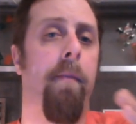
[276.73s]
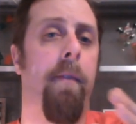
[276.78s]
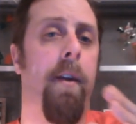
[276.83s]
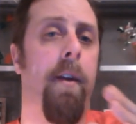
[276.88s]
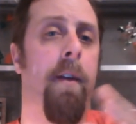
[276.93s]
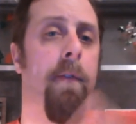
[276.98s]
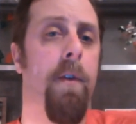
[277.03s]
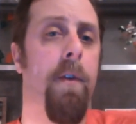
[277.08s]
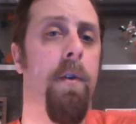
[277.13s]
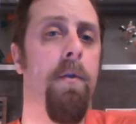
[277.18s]

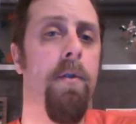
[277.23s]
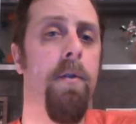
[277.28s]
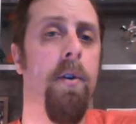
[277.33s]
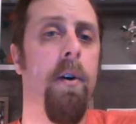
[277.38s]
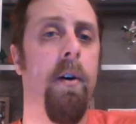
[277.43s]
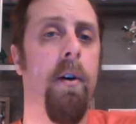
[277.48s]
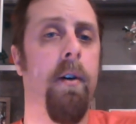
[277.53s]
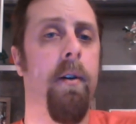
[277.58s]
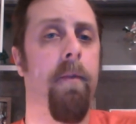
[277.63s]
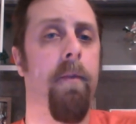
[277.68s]
If you
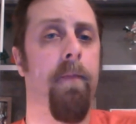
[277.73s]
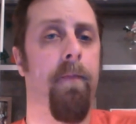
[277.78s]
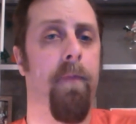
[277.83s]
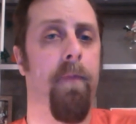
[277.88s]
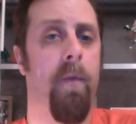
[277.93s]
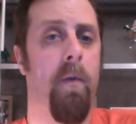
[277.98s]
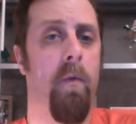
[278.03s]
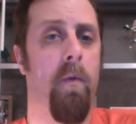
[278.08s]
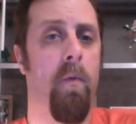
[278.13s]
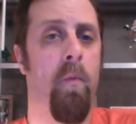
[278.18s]
took
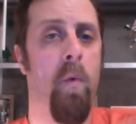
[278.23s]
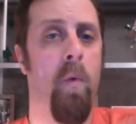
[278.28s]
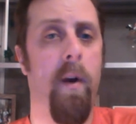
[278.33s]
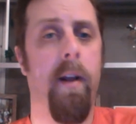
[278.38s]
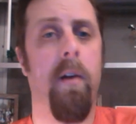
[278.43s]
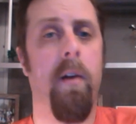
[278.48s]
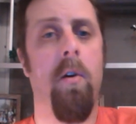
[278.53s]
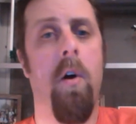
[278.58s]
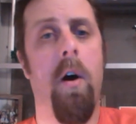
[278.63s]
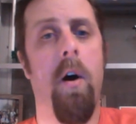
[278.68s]
what
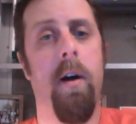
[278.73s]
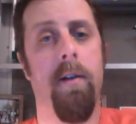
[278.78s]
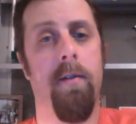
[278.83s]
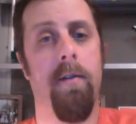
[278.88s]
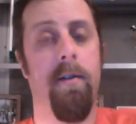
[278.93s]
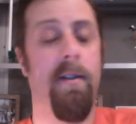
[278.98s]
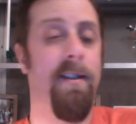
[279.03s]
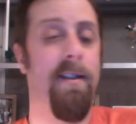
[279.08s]
it cost to,